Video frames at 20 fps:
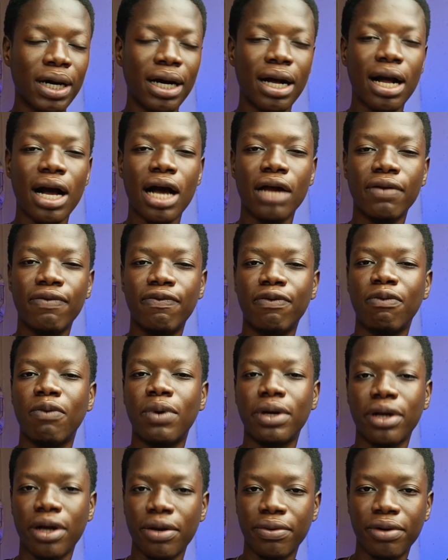card for
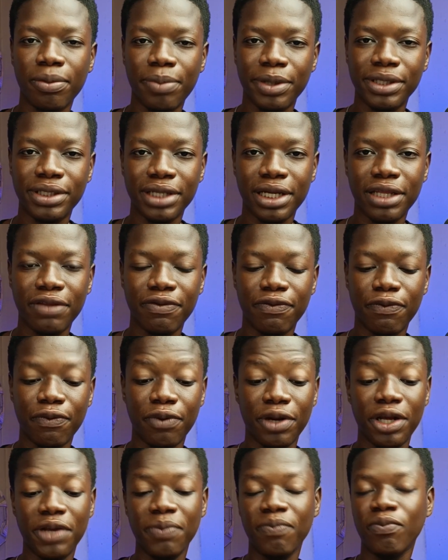100%
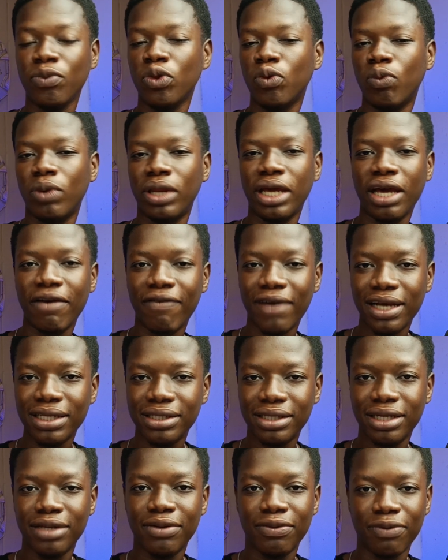free with
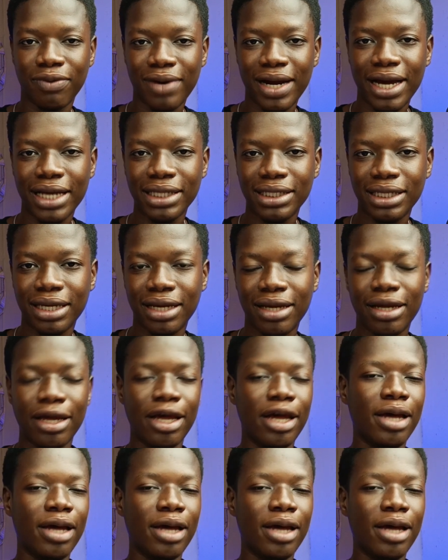Eversend right here.